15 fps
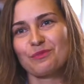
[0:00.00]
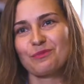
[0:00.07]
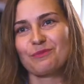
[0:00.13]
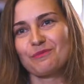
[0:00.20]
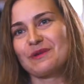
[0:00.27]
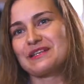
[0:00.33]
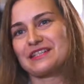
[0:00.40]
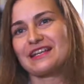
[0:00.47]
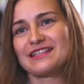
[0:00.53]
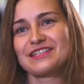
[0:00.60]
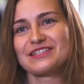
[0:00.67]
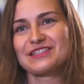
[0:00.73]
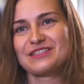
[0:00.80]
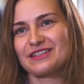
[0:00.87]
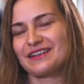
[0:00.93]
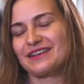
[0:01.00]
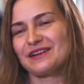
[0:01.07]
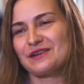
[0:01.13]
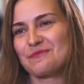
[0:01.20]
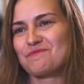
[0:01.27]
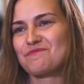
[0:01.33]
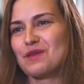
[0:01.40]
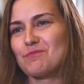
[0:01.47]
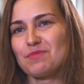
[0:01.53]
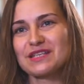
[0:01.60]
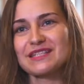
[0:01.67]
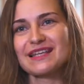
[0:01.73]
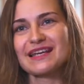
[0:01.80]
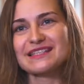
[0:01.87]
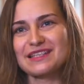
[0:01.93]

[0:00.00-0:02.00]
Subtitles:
basically as a business,